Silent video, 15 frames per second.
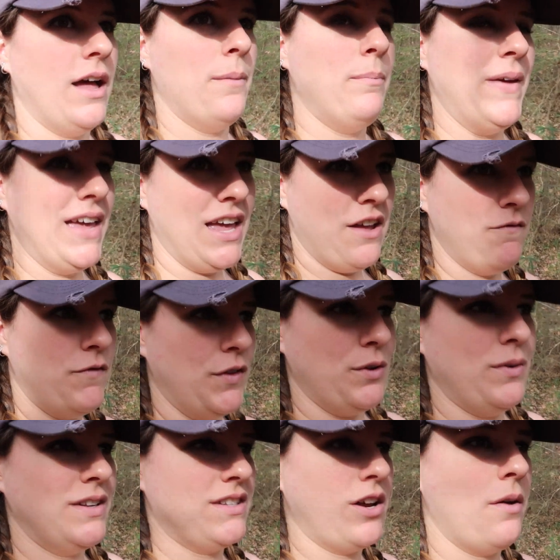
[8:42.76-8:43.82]
a big
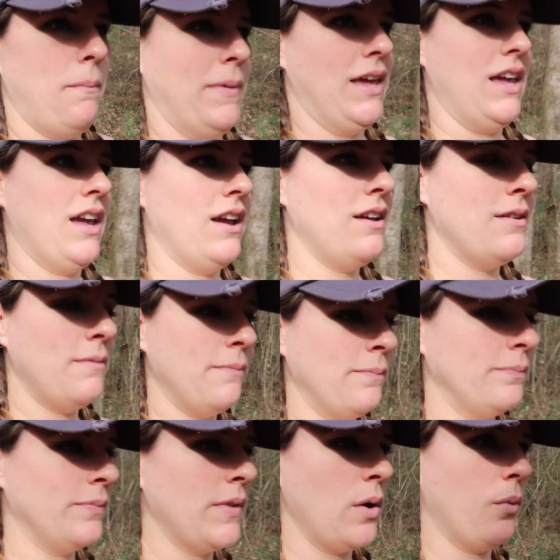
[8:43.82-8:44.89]
influence on me
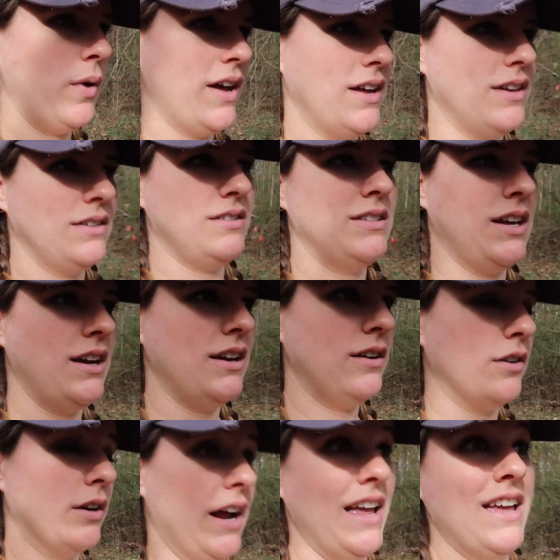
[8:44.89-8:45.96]
was, or